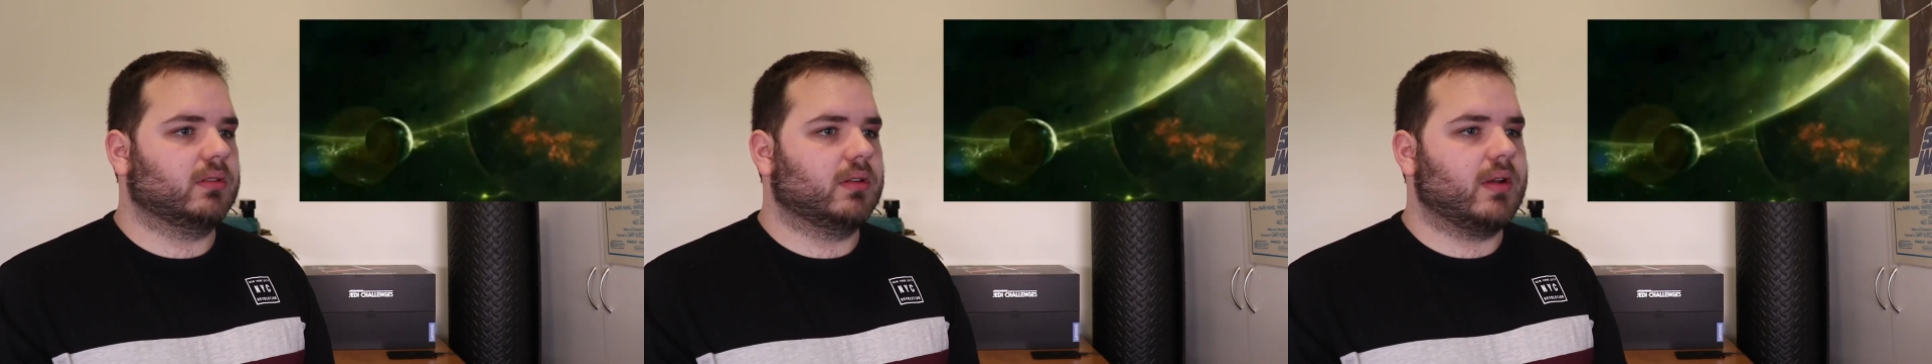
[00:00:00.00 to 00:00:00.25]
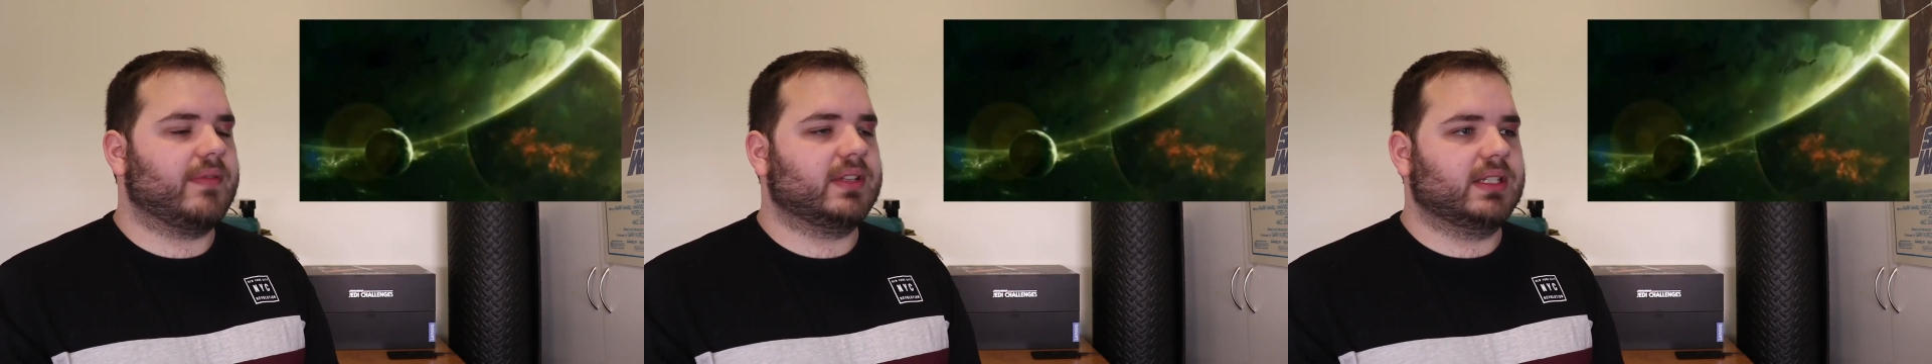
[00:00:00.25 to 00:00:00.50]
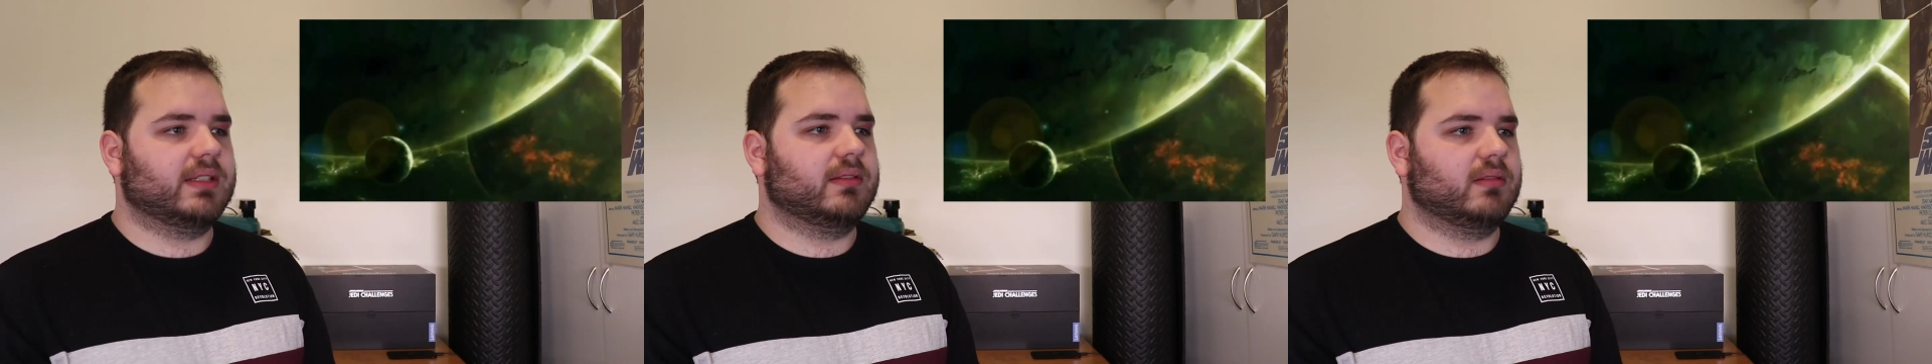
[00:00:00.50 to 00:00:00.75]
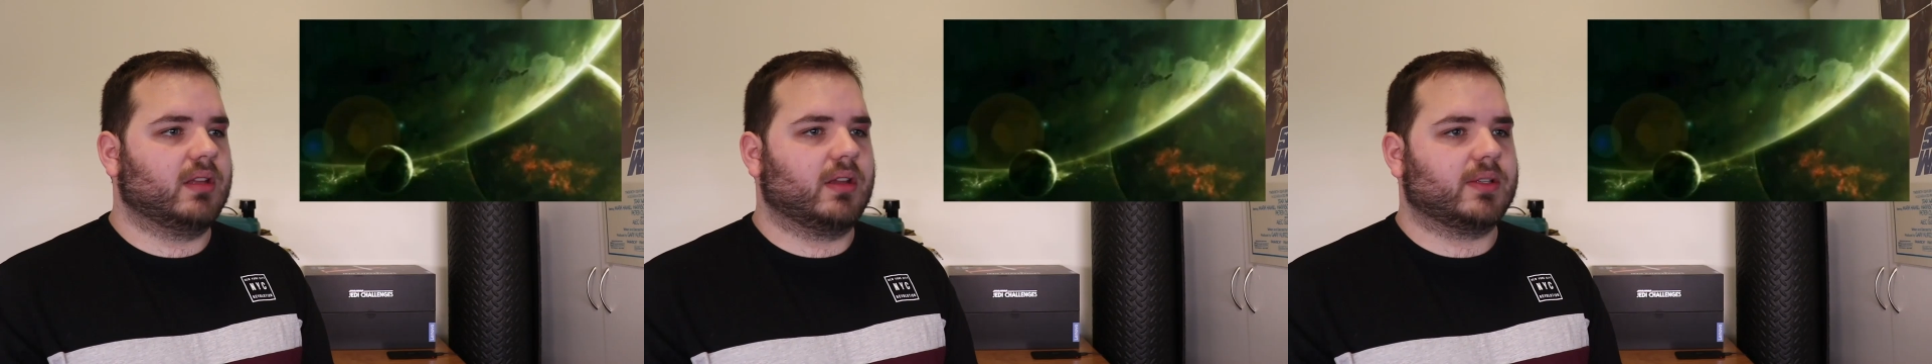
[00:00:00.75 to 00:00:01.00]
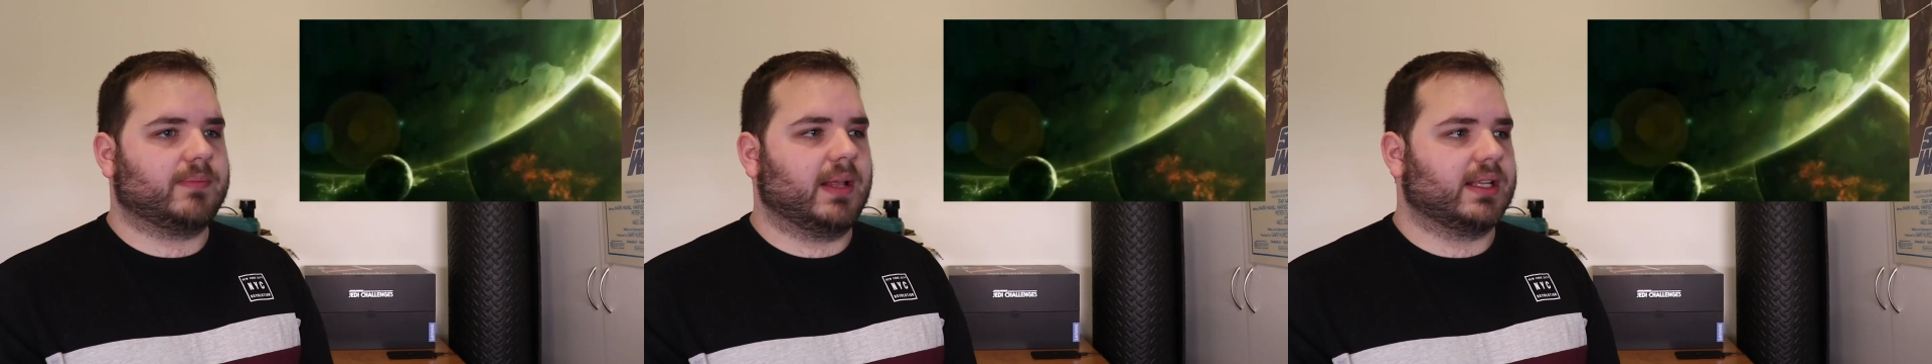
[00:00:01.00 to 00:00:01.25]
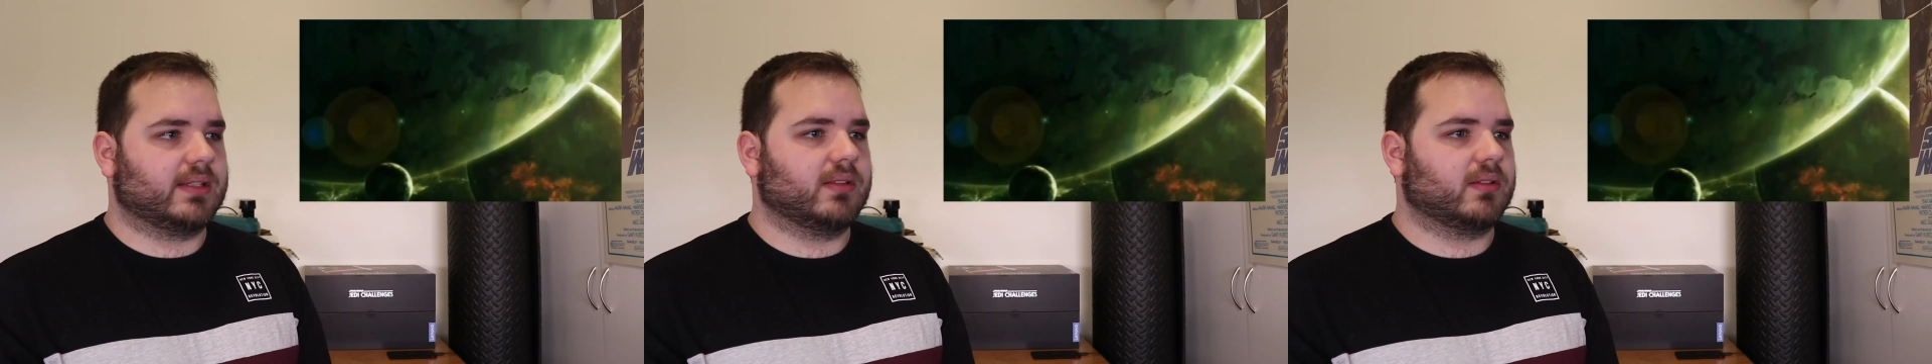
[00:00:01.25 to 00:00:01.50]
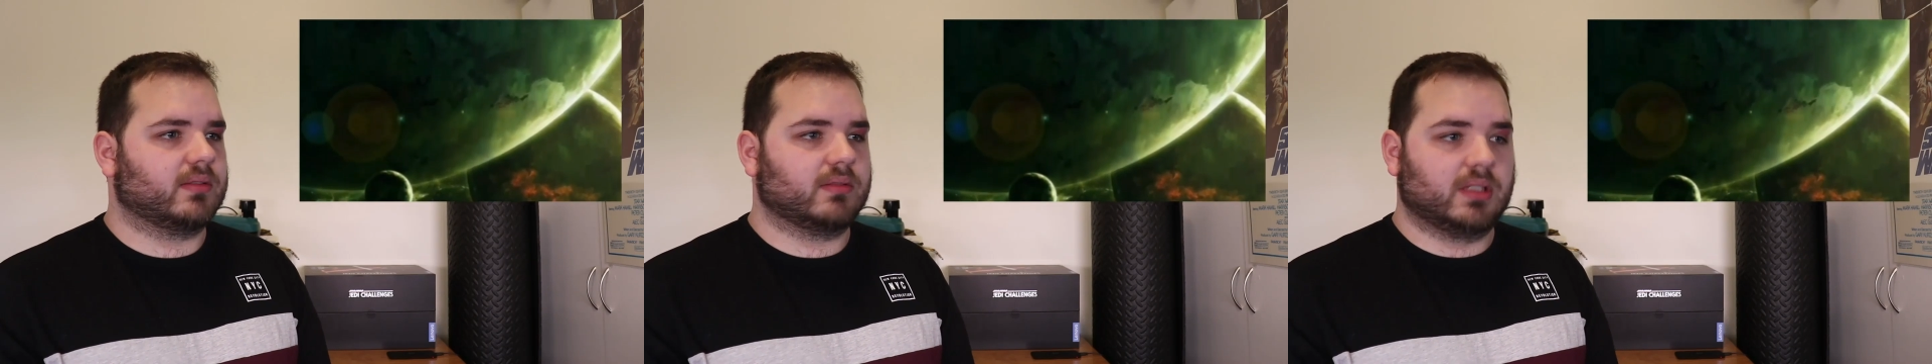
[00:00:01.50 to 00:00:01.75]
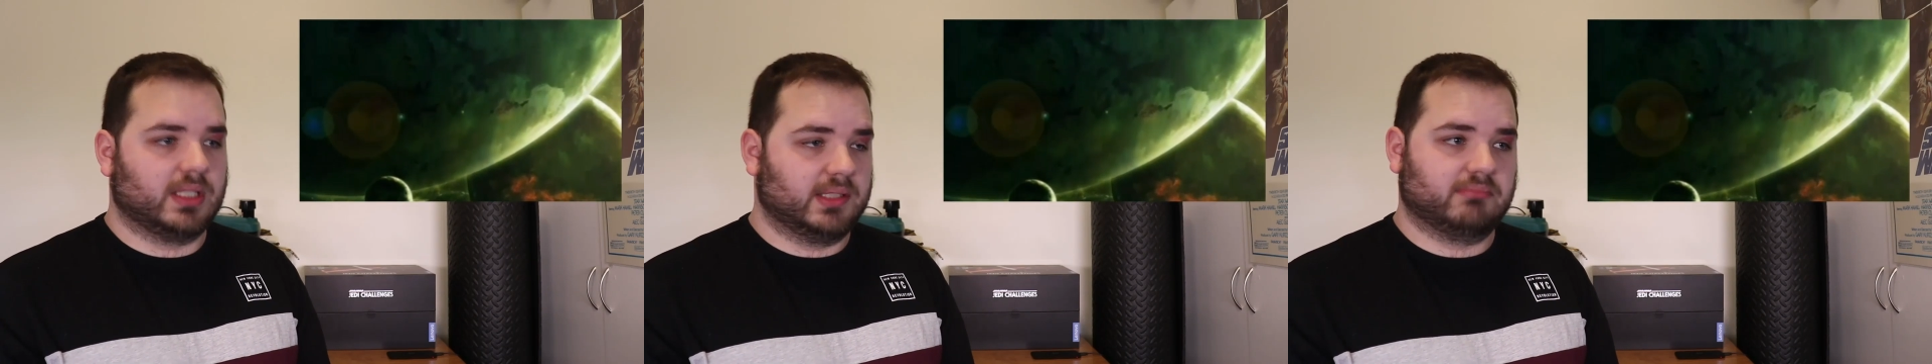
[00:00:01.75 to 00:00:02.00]
Whoever did those planets
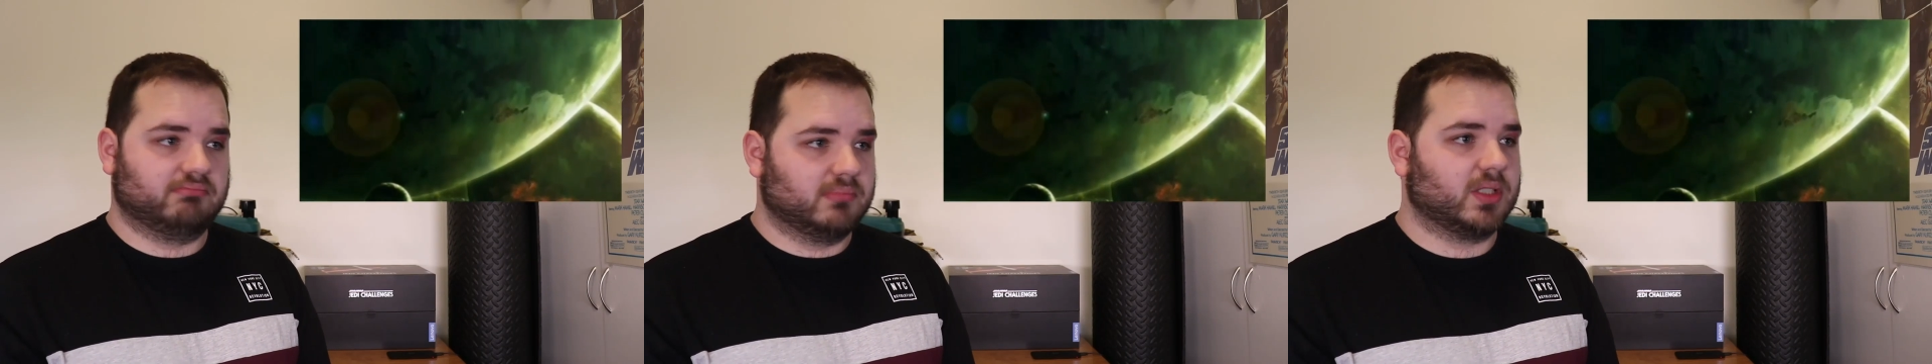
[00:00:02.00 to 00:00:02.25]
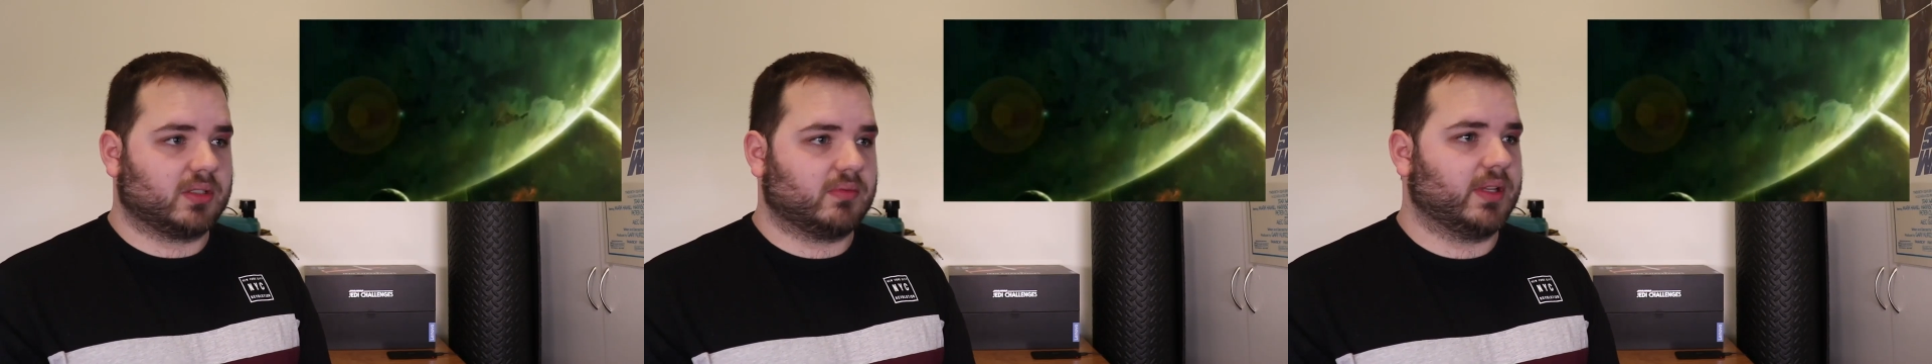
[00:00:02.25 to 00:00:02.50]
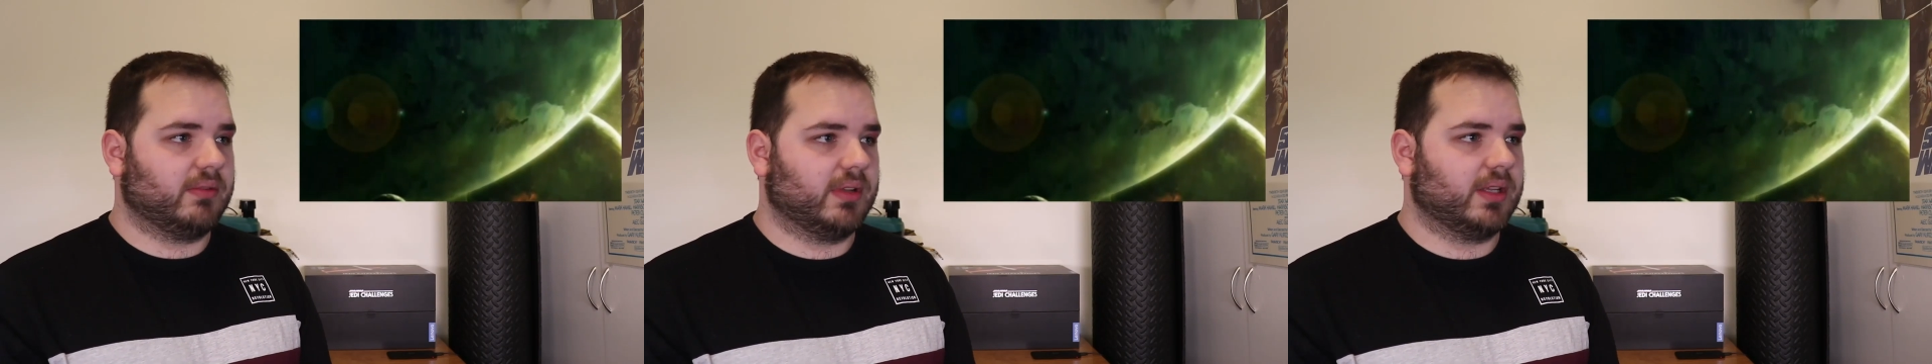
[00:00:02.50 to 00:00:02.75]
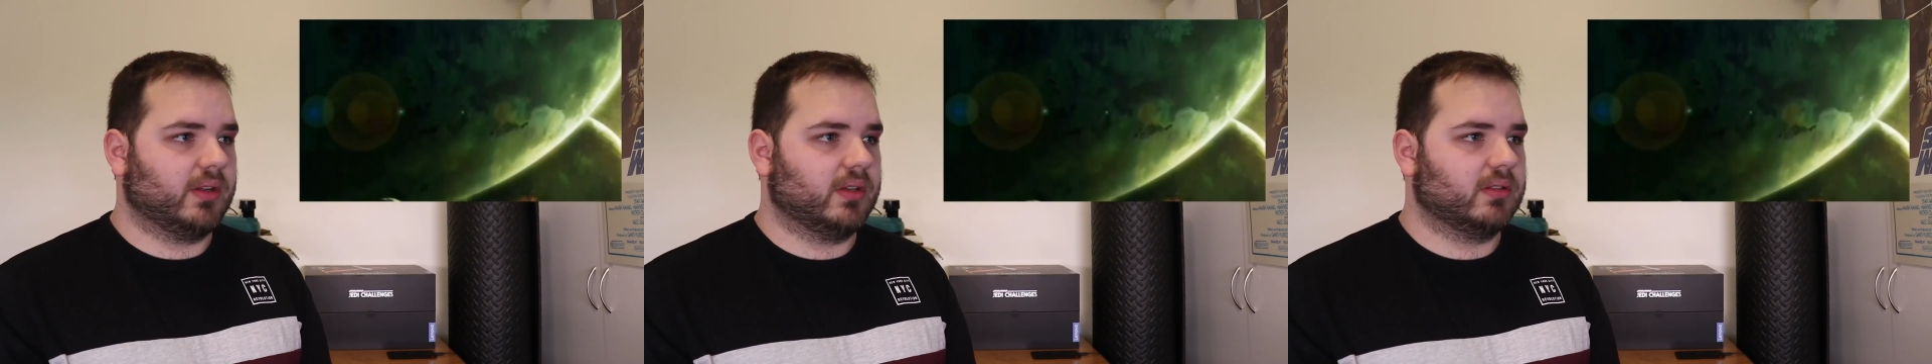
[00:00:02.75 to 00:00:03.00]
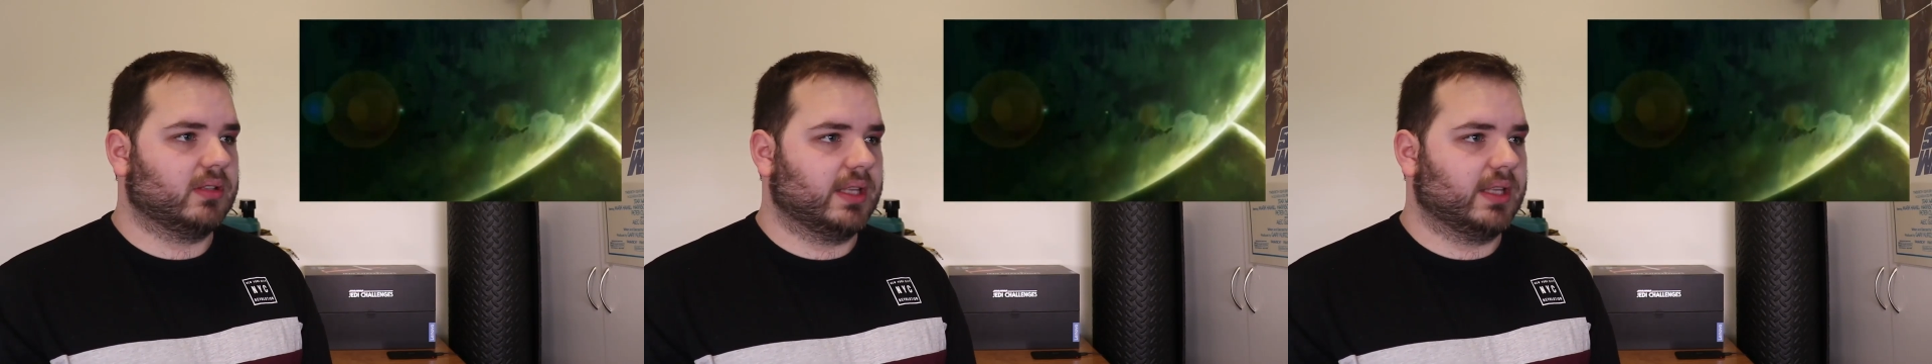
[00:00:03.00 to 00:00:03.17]
looks really good.